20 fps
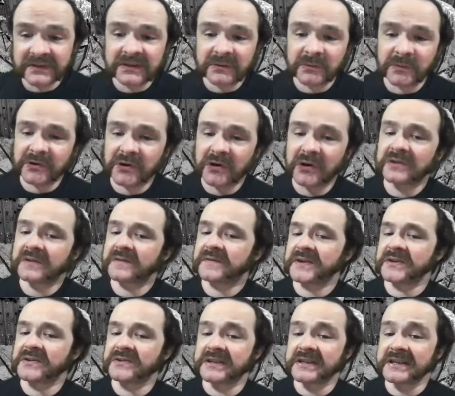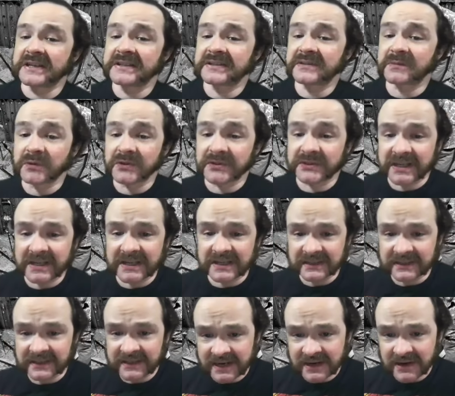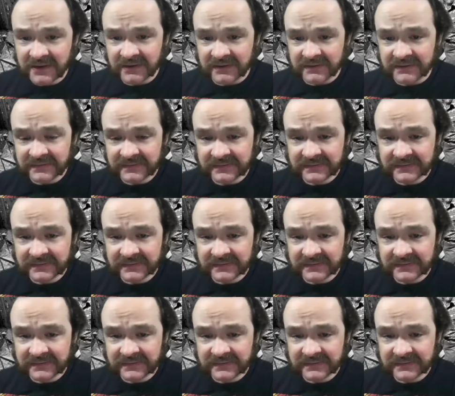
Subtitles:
where all of their needs were taken care of.